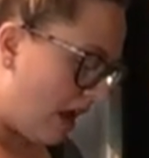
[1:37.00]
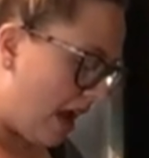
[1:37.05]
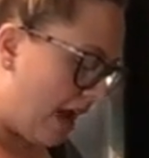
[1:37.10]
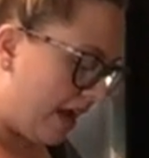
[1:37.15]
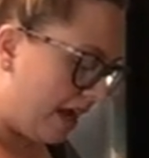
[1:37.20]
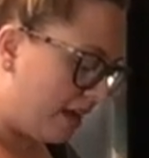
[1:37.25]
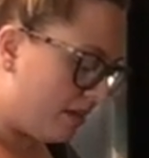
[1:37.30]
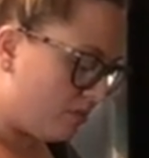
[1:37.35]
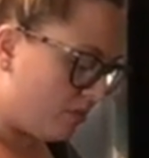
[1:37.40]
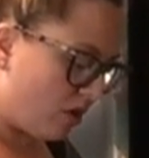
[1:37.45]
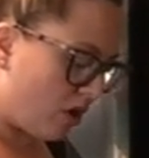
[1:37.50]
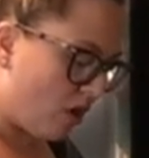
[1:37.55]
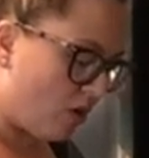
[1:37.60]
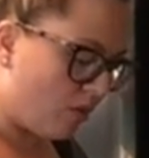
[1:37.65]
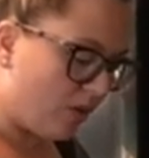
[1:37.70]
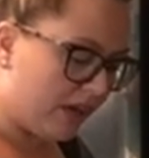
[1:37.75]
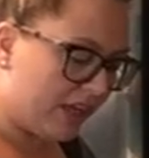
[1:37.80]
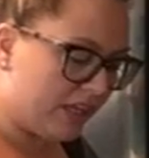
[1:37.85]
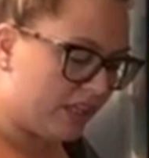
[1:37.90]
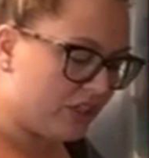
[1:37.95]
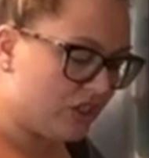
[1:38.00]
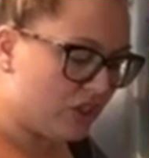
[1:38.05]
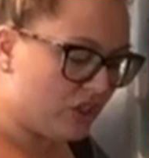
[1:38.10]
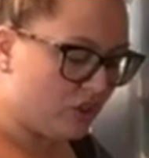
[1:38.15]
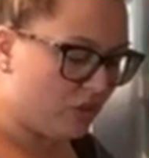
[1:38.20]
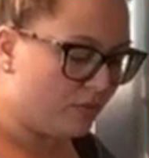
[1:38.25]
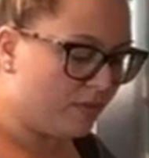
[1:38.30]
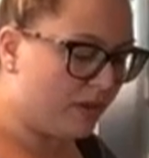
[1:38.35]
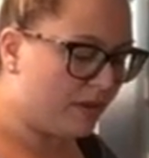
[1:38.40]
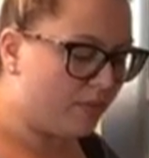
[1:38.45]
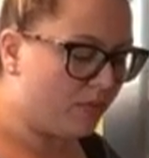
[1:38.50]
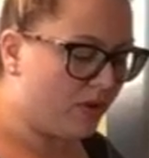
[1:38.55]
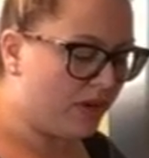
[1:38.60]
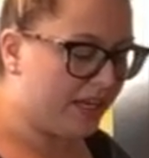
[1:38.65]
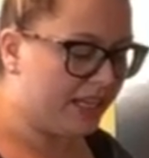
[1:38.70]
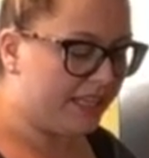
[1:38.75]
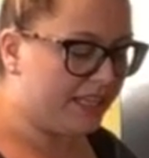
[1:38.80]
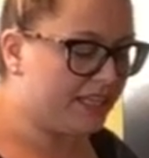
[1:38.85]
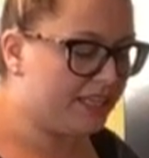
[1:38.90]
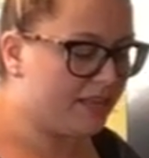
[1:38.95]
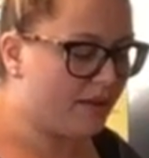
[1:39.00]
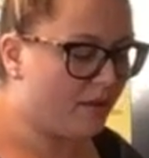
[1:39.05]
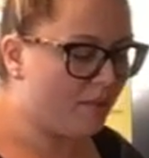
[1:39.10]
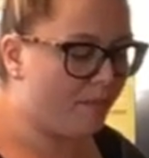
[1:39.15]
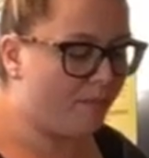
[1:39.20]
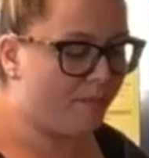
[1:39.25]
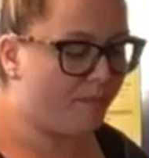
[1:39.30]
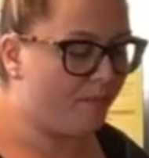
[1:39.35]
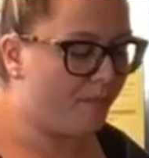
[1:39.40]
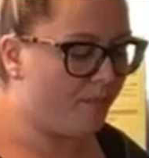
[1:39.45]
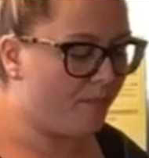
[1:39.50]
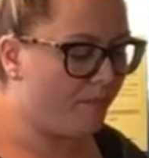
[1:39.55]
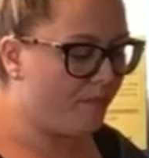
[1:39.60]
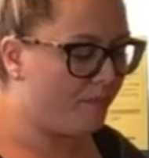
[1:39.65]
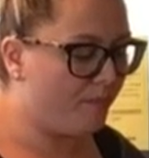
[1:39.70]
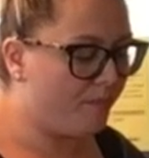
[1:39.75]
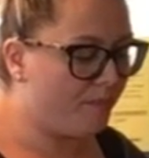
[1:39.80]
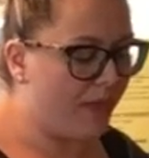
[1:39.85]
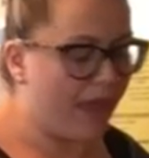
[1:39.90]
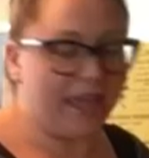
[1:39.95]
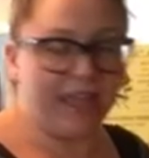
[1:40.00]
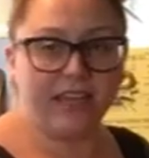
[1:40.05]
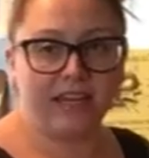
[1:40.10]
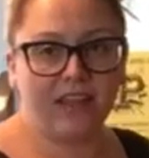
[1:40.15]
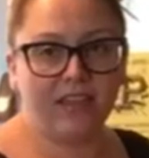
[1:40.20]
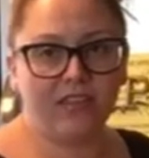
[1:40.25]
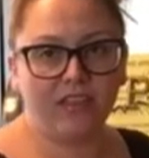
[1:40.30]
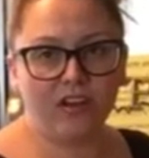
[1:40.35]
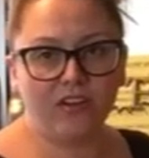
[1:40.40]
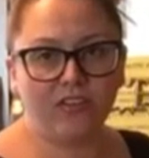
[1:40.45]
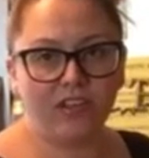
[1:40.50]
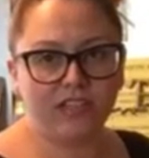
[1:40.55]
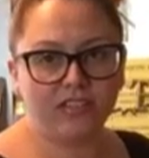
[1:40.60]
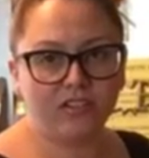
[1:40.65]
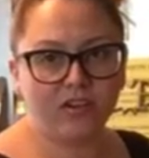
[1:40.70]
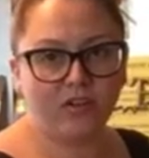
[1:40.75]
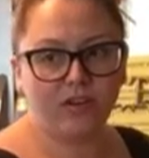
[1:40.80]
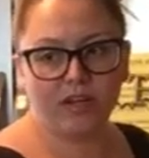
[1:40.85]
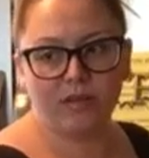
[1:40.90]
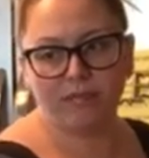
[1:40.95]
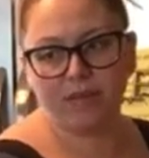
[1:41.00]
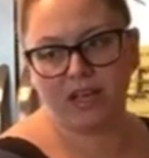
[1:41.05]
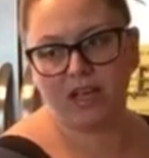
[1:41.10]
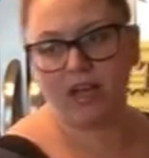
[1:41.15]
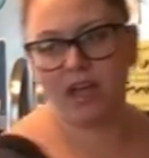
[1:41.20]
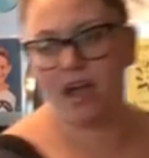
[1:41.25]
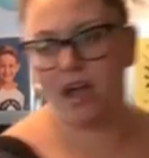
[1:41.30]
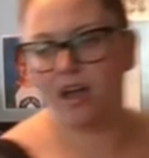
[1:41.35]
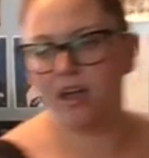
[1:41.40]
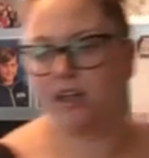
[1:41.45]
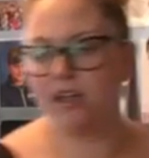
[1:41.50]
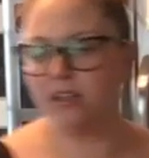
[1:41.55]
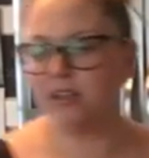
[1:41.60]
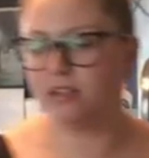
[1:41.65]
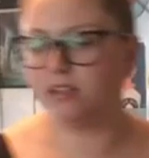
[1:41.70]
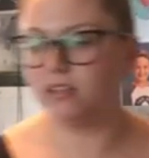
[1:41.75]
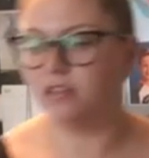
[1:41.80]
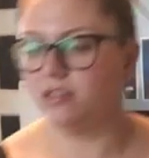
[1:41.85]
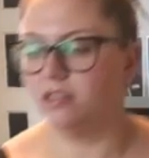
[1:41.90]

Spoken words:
I am going to be putting bacon in there that's already been cut